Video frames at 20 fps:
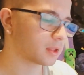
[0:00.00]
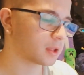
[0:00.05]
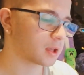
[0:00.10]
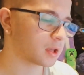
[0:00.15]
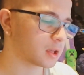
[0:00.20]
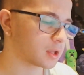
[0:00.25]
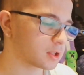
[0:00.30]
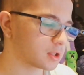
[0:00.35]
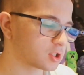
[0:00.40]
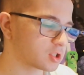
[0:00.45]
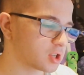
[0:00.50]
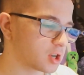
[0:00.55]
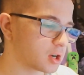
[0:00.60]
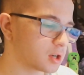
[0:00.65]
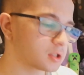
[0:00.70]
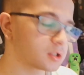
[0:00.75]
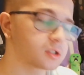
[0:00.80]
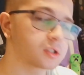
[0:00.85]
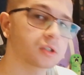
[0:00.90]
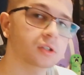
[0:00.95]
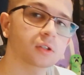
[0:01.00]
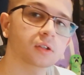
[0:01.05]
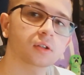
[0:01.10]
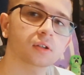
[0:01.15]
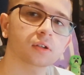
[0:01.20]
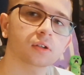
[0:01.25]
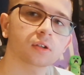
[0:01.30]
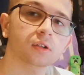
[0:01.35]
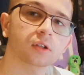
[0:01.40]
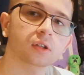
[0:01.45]
the
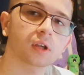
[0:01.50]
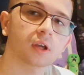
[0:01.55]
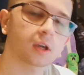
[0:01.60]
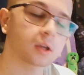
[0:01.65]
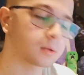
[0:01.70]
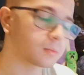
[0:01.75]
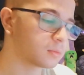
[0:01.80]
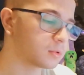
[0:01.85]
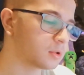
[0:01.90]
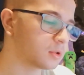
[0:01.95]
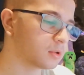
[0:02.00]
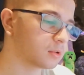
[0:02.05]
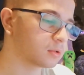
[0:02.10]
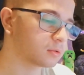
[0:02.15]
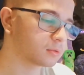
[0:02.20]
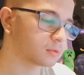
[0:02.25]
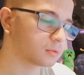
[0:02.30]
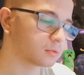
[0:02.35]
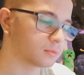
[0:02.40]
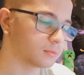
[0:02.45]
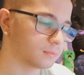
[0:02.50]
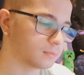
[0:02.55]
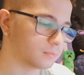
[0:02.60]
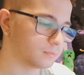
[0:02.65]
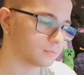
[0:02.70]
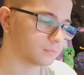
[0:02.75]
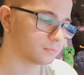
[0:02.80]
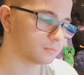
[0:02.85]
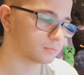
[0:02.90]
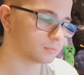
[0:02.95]
charging cable.
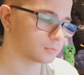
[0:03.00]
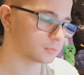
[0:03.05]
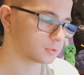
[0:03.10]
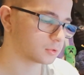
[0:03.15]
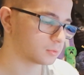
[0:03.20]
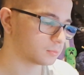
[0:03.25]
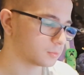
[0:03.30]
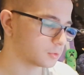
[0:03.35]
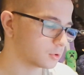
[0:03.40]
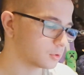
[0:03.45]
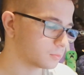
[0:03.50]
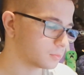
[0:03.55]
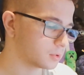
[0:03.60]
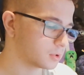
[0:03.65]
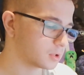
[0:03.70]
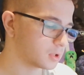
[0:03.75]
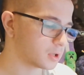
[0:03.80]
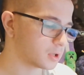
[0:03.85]
You open